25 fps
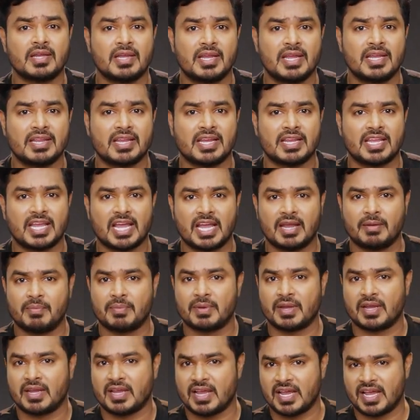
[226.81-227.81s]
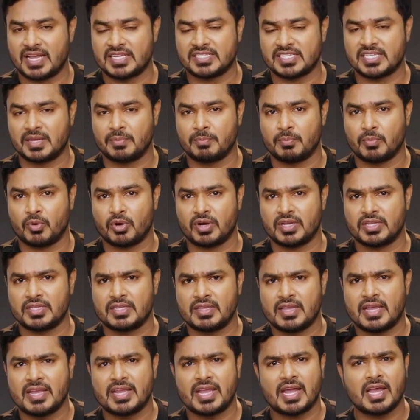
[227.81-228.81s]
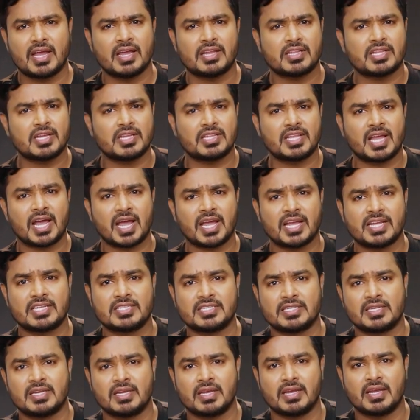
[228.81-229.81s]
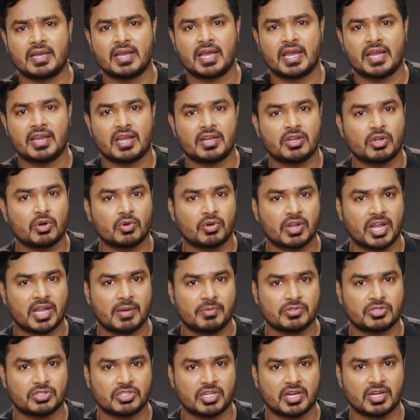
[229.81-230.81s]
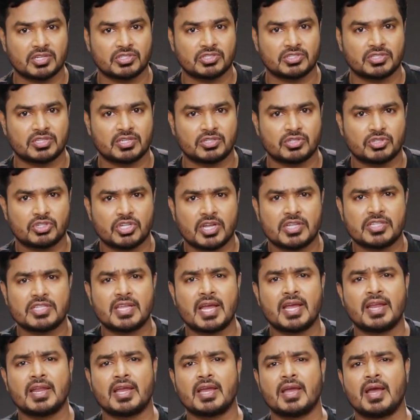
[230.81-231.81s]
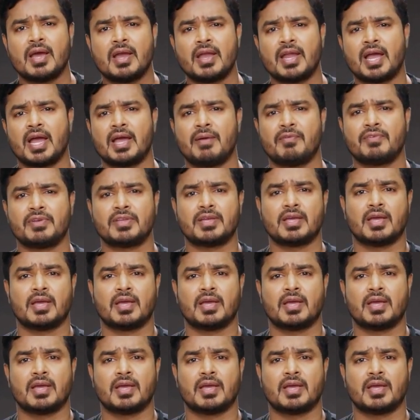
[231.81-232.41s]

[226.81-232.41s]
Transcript: In the game, at some point, the character dies and a new game starts, just like in our lives.